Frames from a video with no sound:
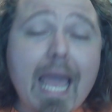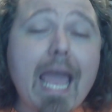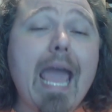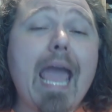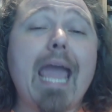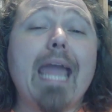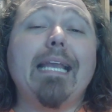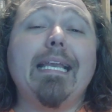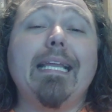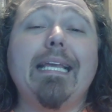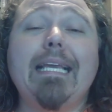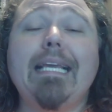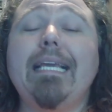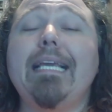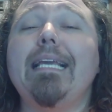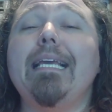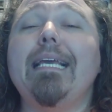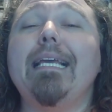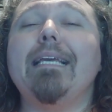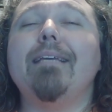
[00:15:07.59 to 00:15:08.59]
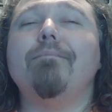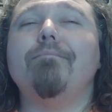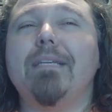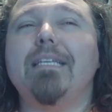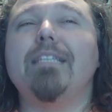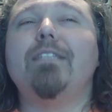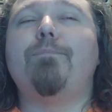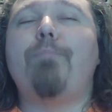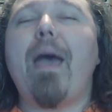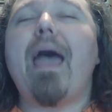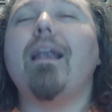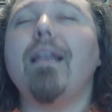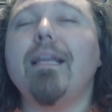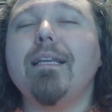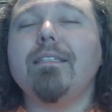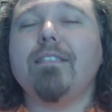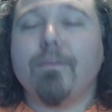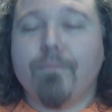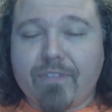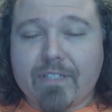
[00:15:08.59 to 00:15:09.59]
and he is
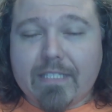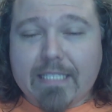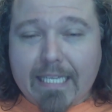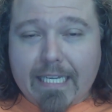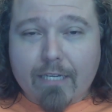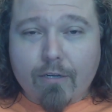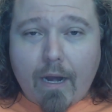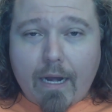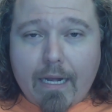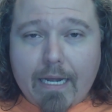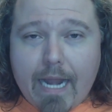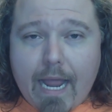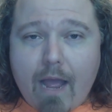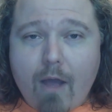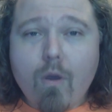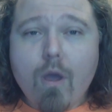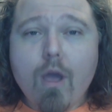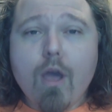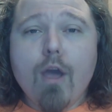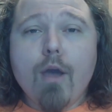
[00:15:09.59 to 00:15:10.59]
battling some fatigue right now,